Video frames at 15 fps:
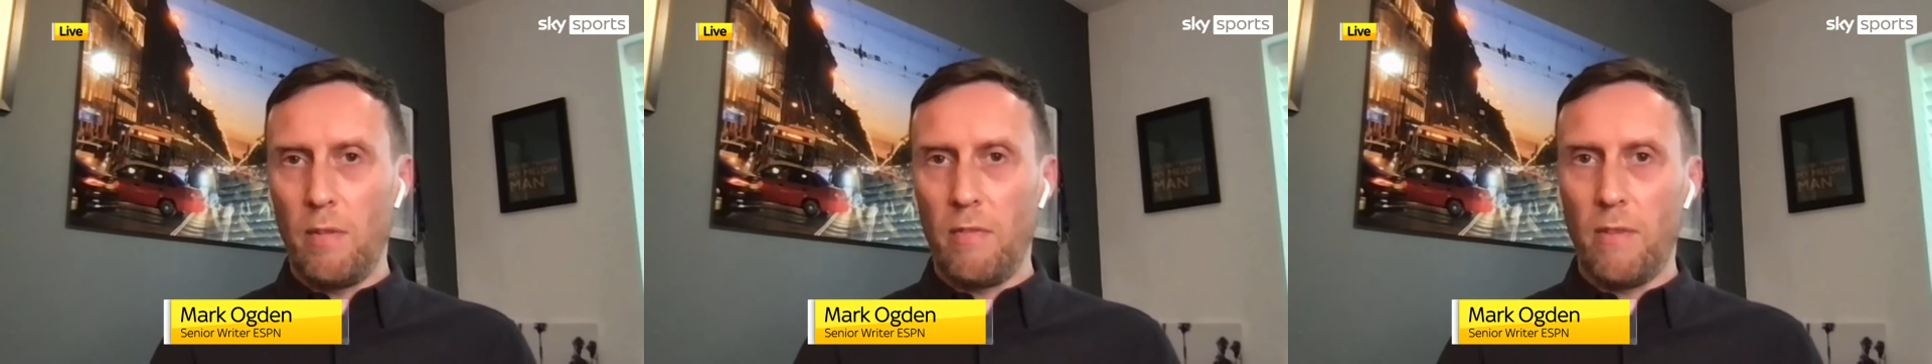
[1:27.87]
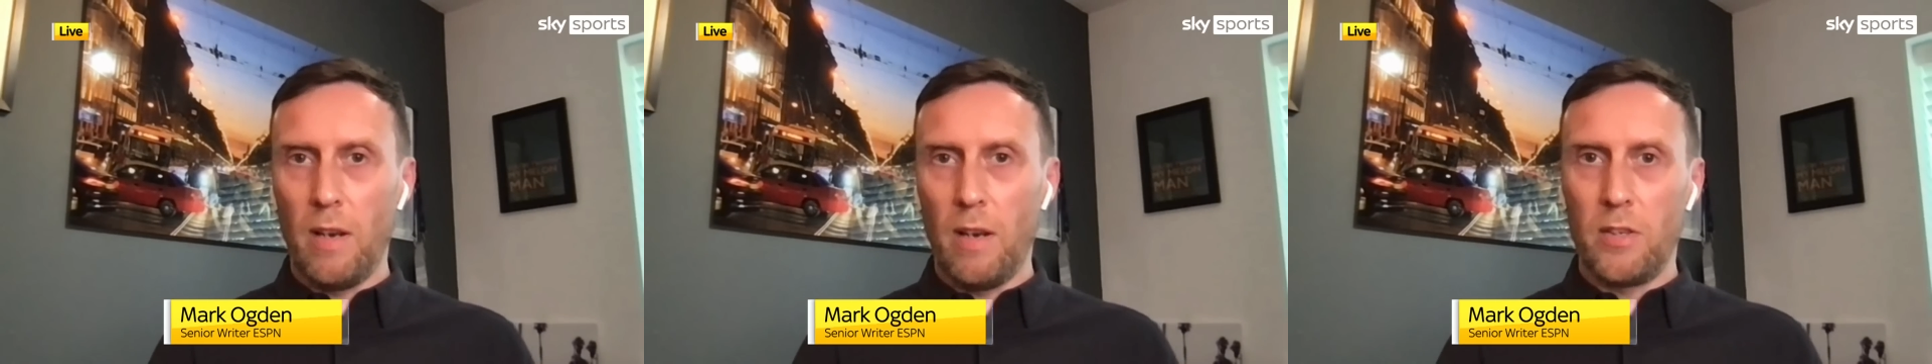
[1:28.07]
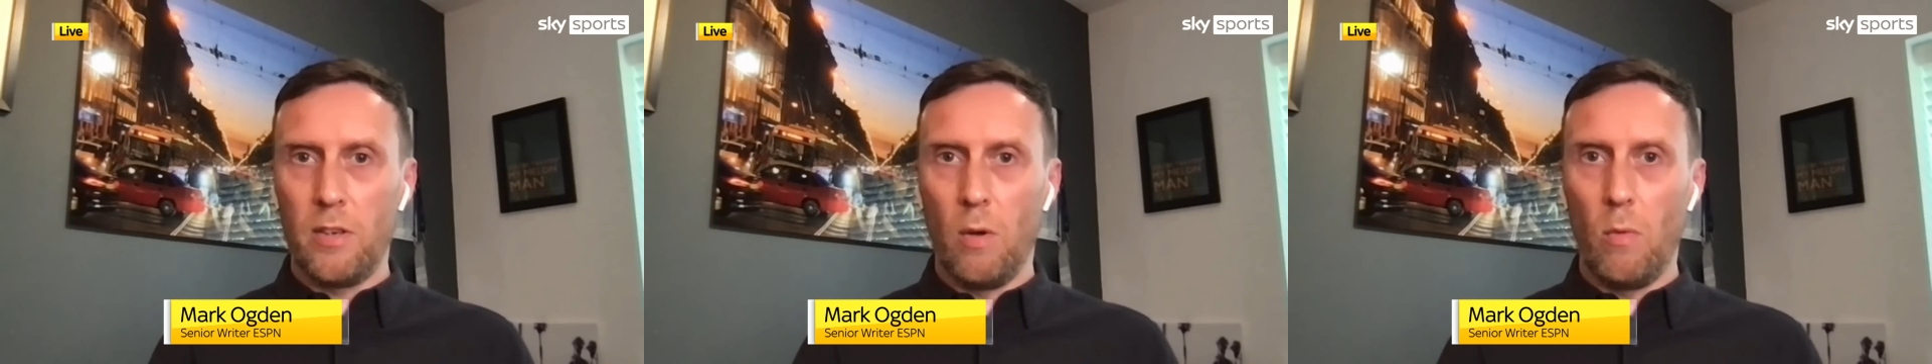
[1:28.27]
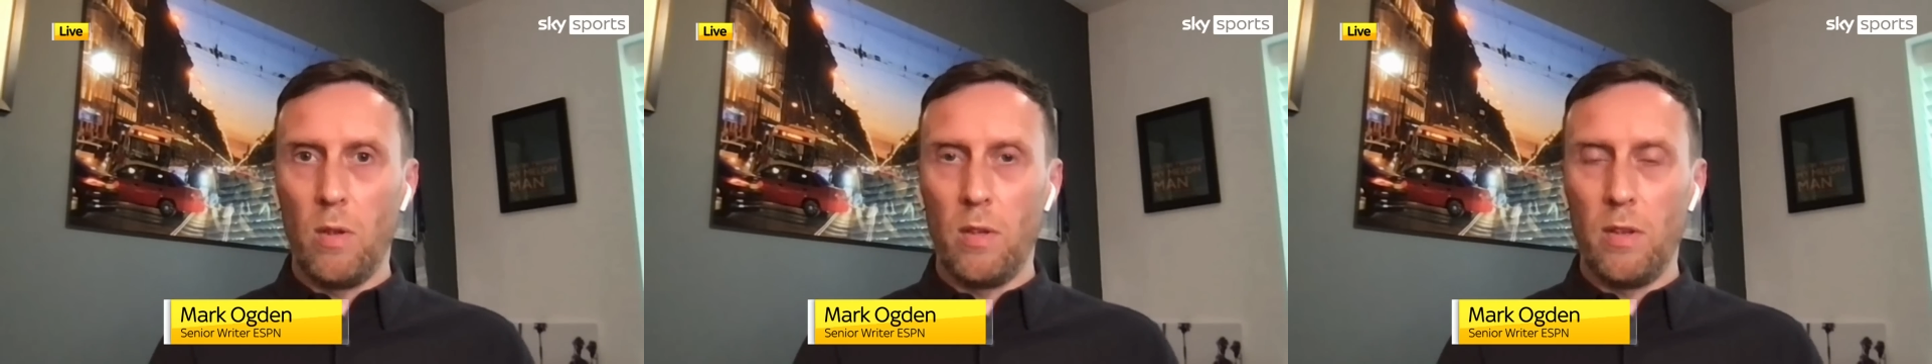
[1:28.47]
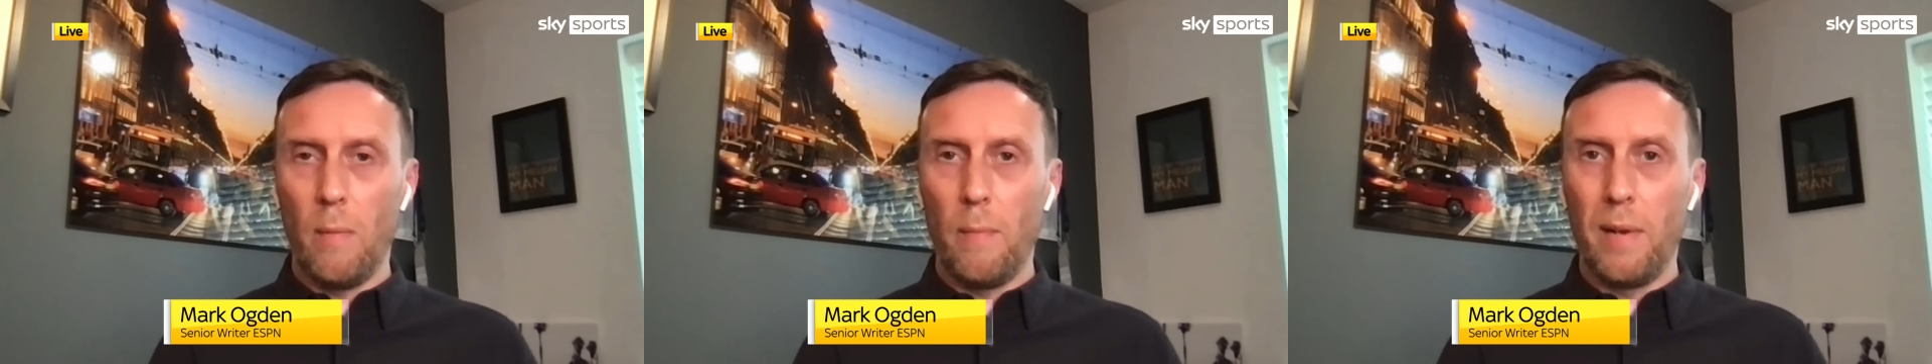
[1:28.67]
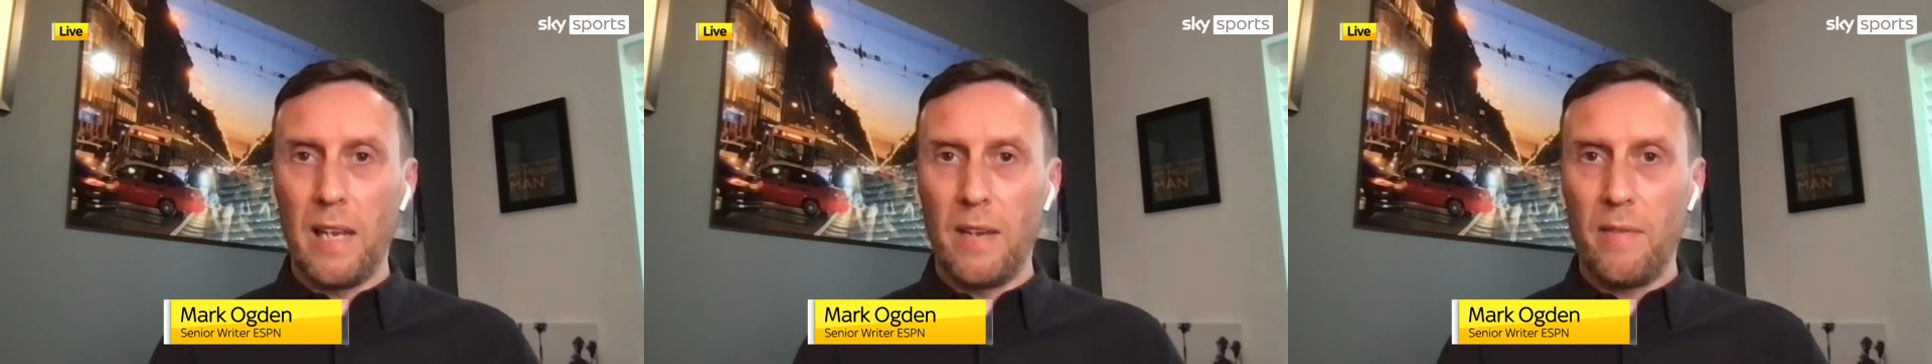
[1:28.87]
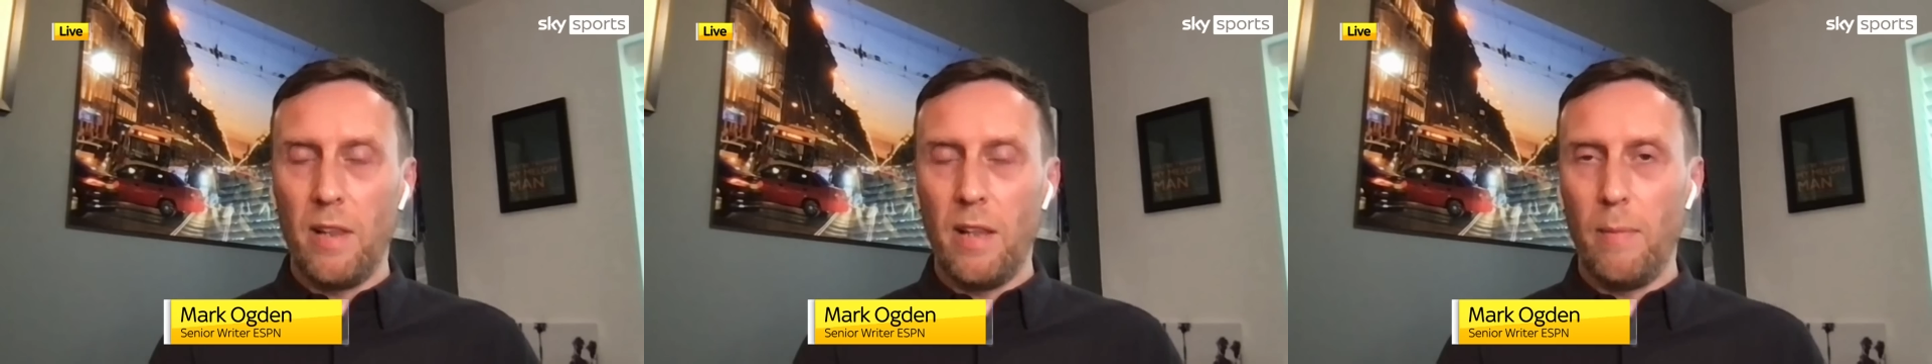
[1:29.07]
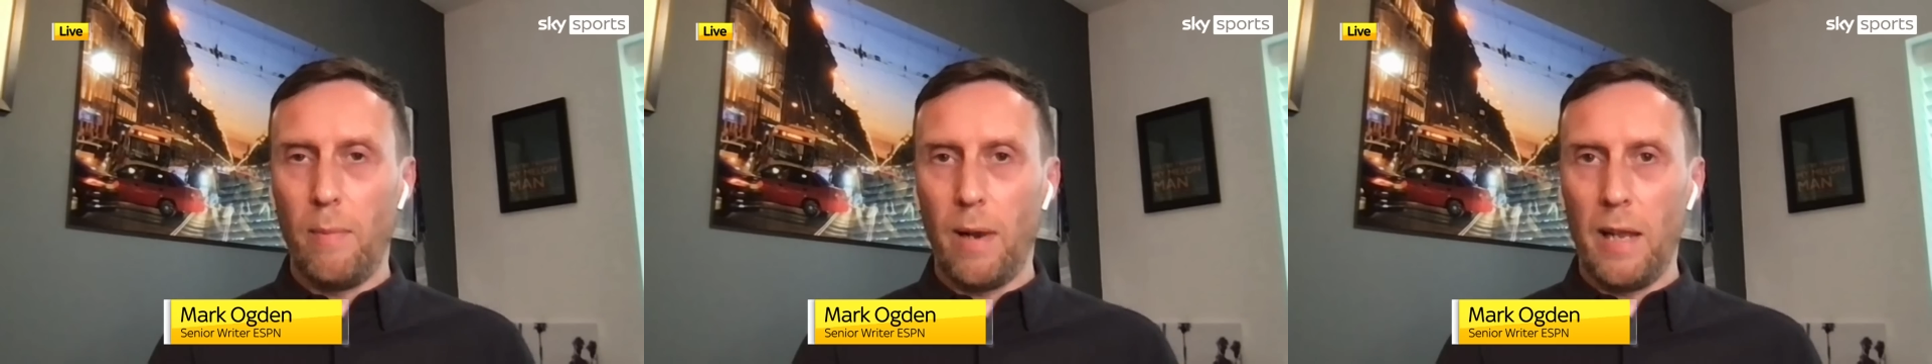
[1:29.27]
with fans not want, not believing
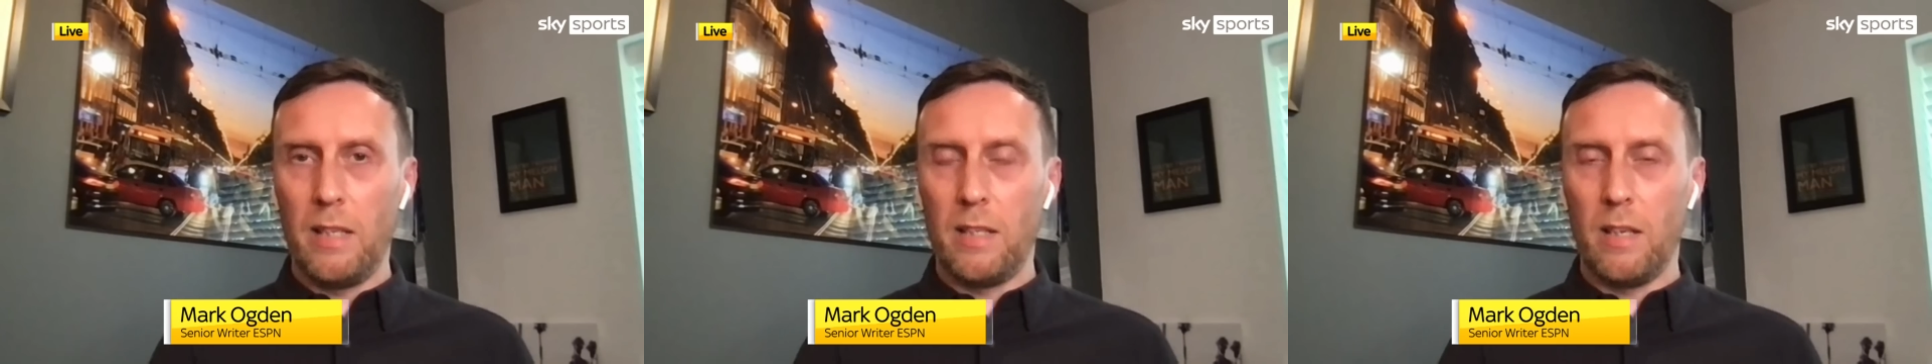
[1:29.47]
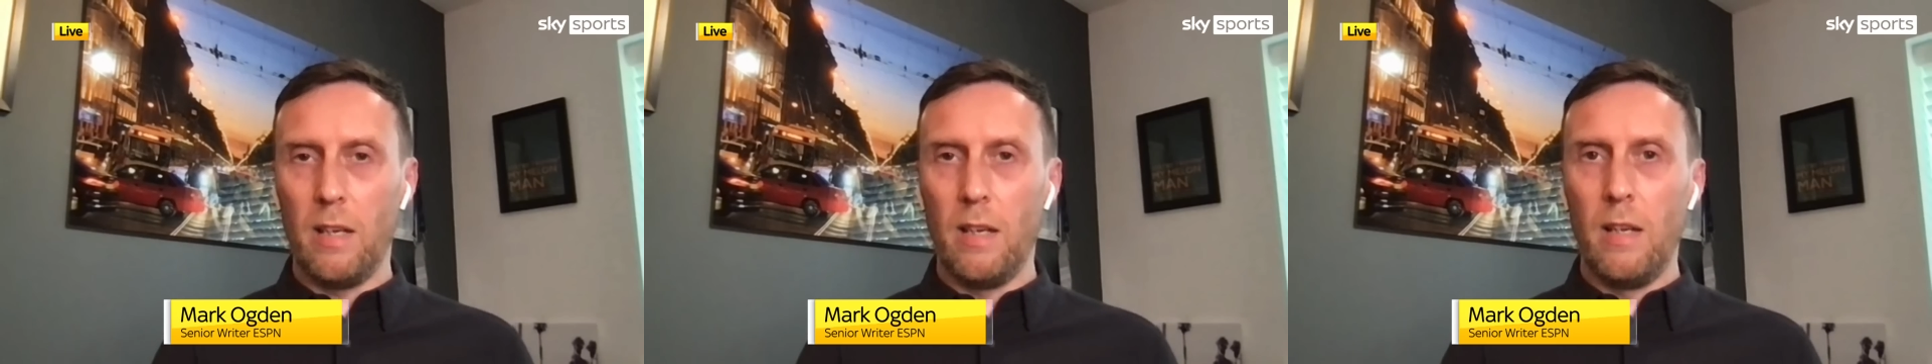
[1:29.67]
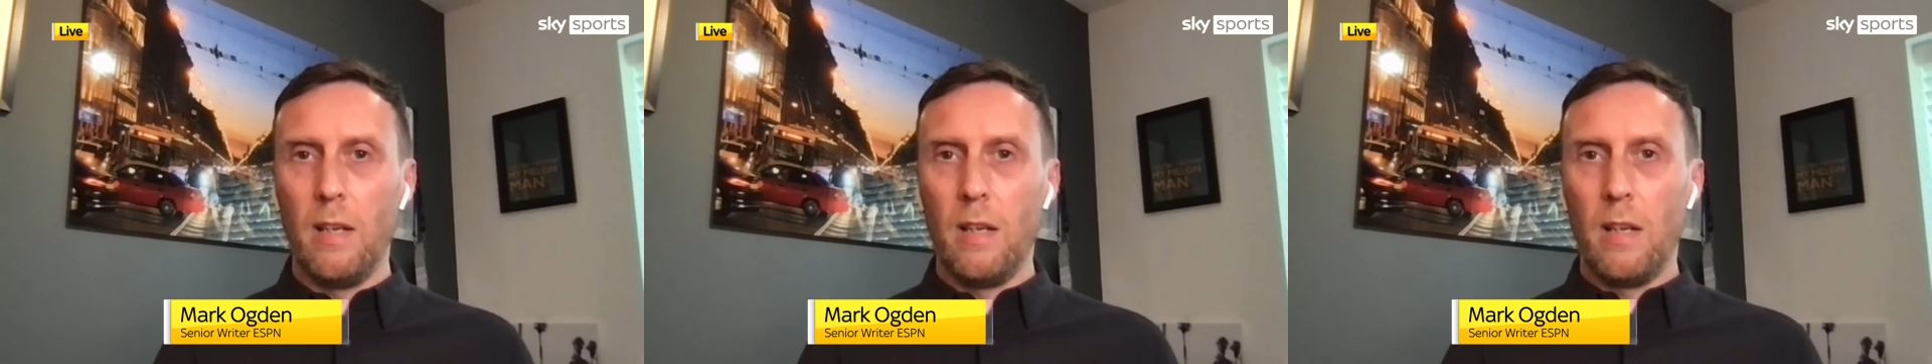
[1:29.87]
their players are